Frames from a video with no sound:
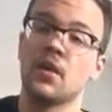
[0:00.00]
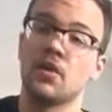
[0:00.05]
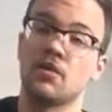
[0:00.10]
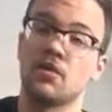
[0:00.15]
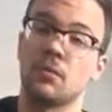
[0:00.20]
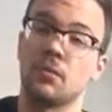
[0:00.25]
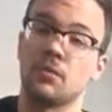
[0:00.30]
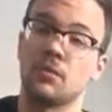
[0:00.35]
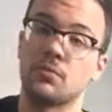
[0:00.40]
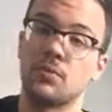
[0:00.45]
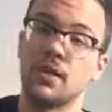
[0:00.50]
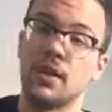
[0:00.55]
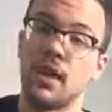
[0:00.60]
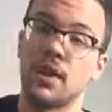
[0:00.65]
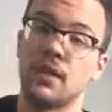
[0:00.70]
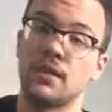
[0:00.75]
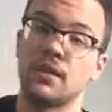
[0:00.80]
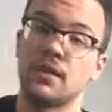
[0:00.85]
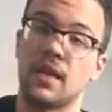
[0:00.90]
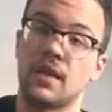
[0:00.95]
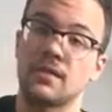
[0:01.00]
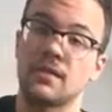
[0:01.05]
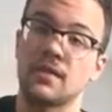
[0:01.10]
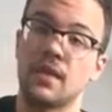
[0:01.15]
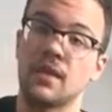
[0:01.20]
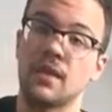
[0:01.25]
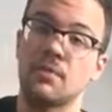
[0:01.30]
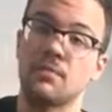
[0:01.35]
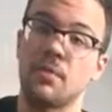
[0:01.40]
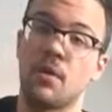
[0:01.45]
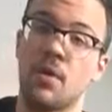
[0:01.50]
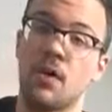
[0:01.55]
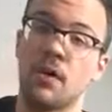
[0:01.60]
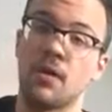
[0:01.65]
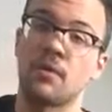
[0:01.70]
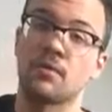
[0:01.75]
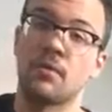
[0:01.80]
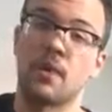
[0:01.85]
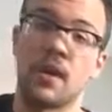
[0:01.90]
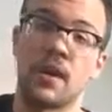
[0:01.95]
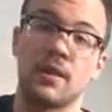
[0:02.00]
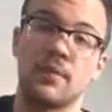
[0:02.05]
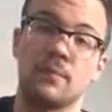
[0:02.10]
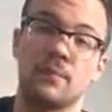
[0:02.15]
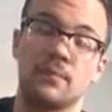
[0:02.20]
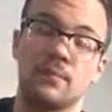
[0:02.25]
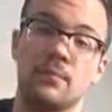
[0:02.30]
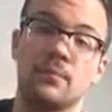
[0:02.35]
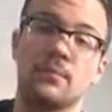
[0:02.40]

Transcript: So once we get into that second part, right?